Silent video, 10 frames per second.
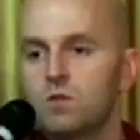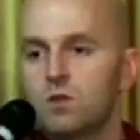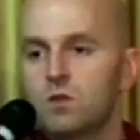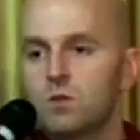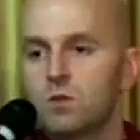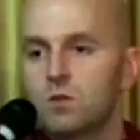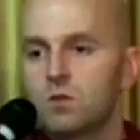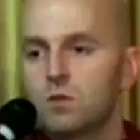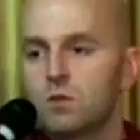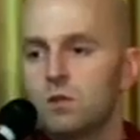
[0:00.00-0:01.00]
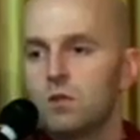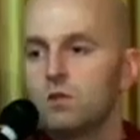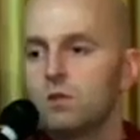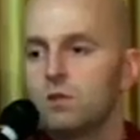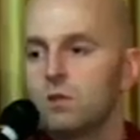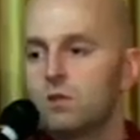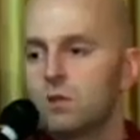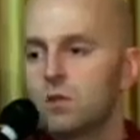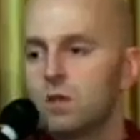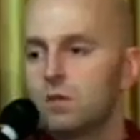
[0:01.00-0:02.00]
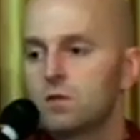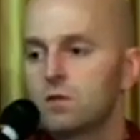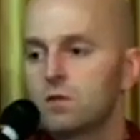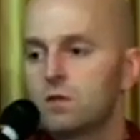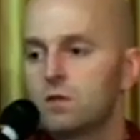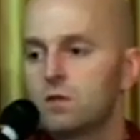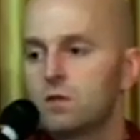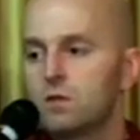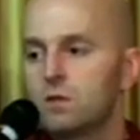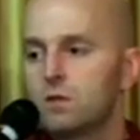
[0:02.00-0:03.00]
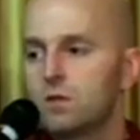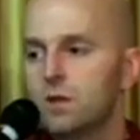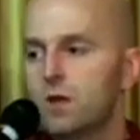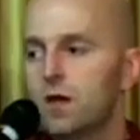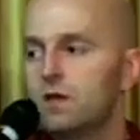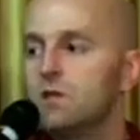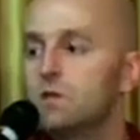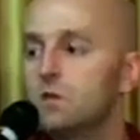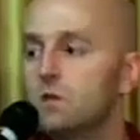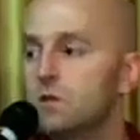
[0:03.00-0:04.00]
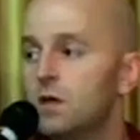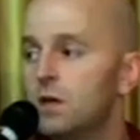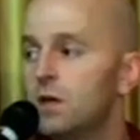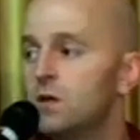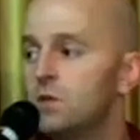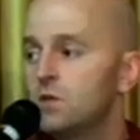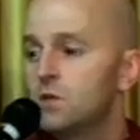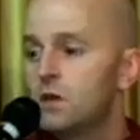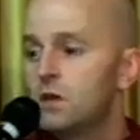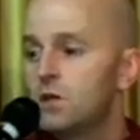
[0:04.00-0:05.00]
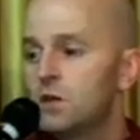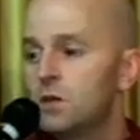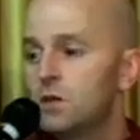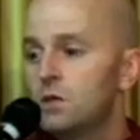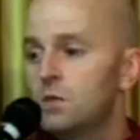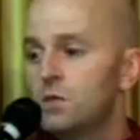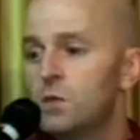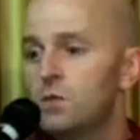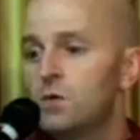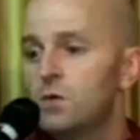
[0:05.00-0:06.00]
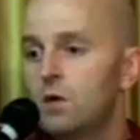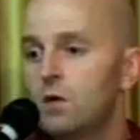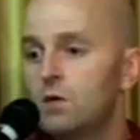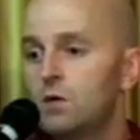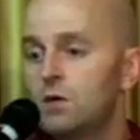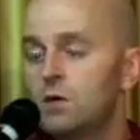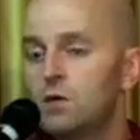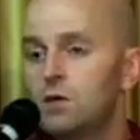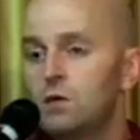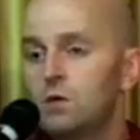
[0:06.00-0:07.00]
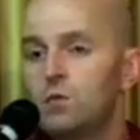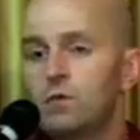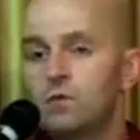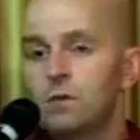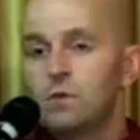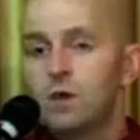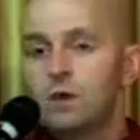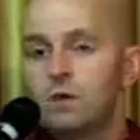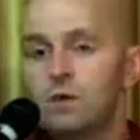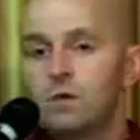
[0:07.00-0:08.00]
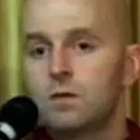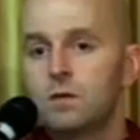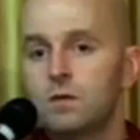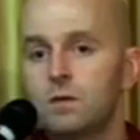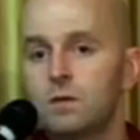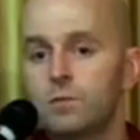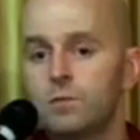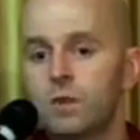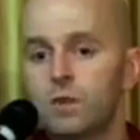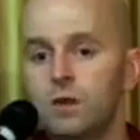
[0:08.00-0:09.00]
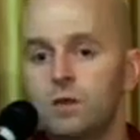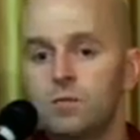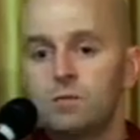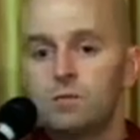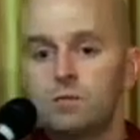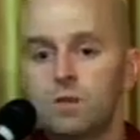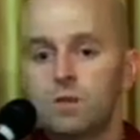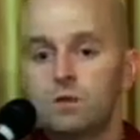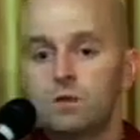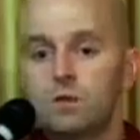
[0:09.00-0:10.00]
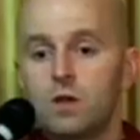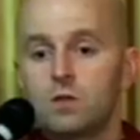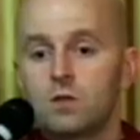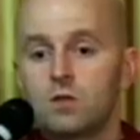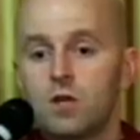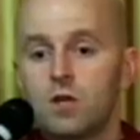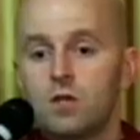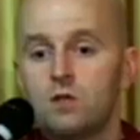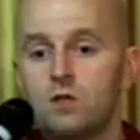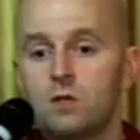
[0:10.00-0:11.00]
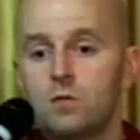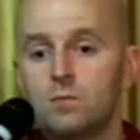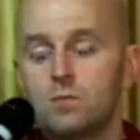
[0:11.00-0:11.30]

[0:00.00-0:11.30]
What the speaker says: virtuous. He was doing good things. He had this good association with people who know right from wrong. But then the association changed,